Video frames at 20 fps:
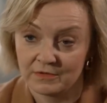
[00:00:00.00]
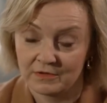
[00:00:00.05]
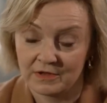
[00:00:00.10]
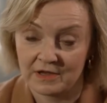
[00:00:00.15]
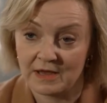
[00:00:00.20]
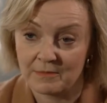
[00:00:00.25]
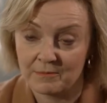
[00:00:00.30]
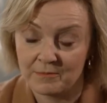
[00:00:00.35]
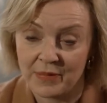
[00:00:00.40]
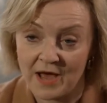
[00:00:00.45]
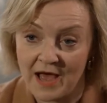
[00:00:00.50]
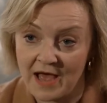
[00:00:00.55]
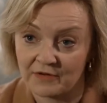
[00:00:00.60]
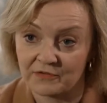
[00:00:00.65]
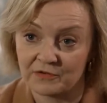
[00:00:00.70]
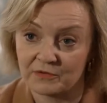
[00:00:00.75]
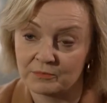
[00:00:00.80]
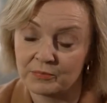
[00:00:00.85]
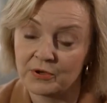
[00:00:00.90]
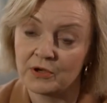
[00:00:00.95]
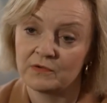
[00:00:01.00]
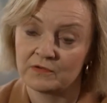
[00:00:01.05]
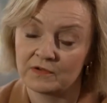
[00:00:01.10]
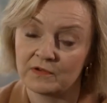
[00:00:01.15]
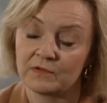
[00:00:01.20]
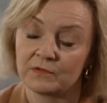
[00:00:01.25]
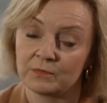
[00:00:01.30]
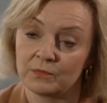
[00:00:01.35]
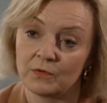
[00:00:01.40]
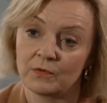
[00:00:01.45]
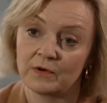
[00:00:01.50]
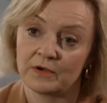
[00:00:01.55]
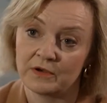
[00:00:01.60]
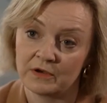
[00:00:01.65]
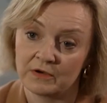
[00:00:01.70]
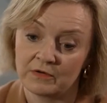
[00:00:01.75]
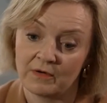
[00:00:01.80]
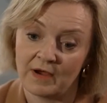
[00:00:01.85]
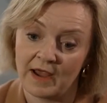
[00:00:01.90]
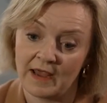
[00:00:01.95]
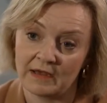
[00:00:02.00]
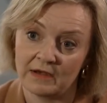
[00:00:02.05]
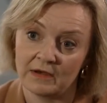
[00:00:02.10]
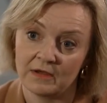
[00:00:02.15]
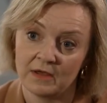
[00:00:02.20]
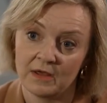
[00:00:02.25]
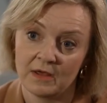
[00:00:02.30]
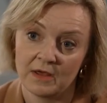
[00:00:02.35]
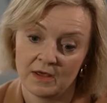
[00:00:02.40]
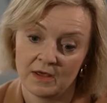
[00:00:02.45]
the impact of Putin's war in Ukraine.